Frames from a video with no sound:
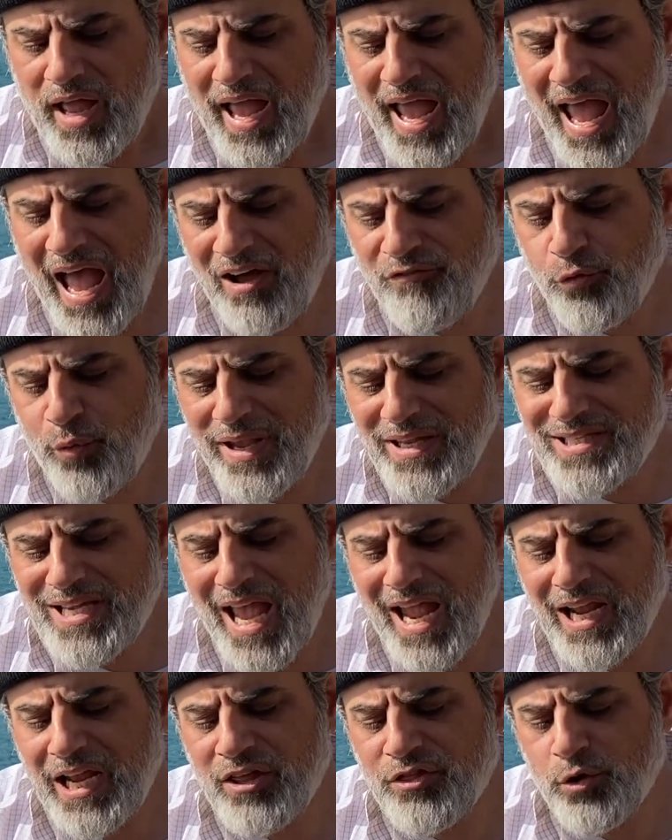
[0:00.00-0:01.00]
have we
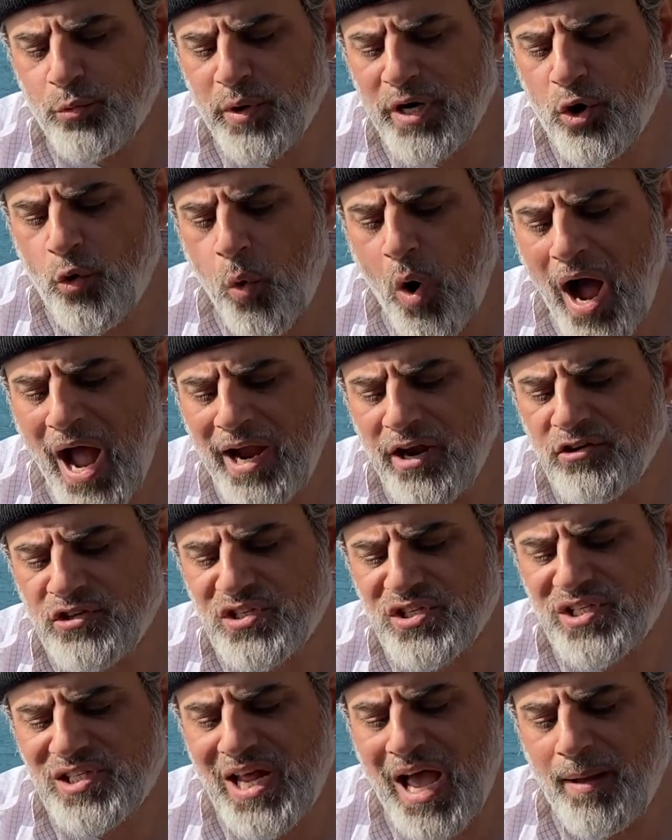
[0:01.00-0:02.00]
taken the required
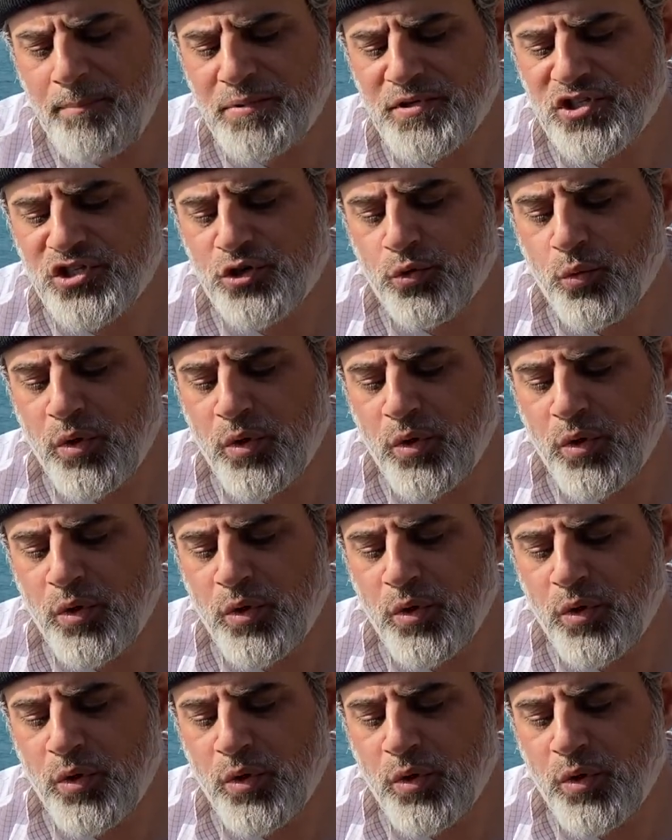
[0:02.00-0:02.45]
steps to